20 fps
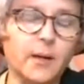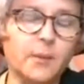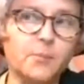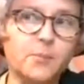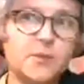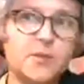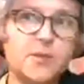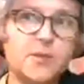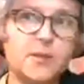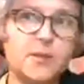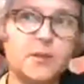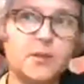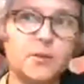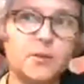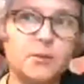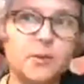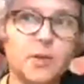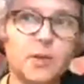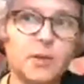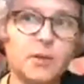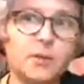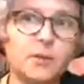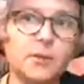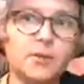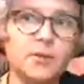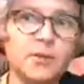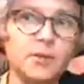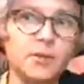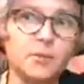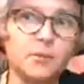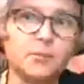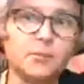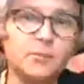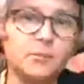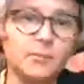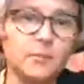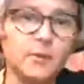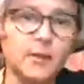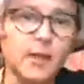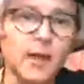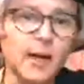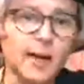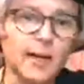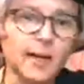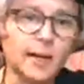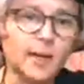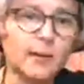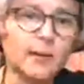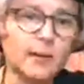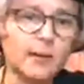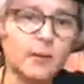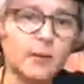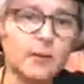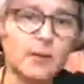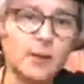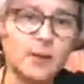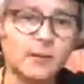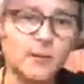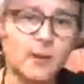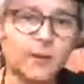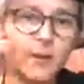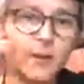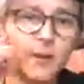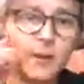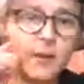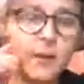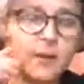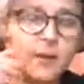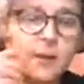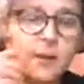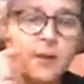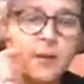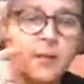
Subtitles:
apps that you can just like something